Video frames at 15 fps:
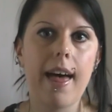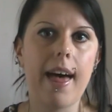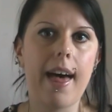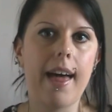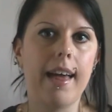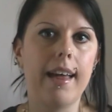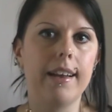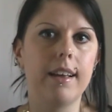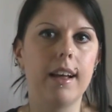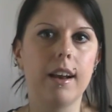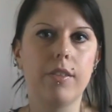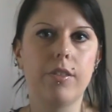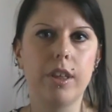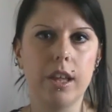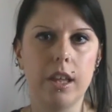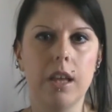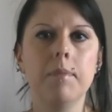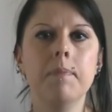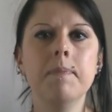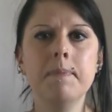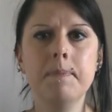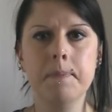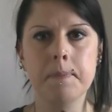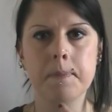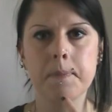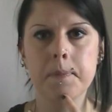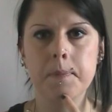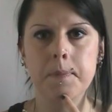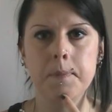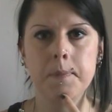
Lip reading: and kind of thinking, am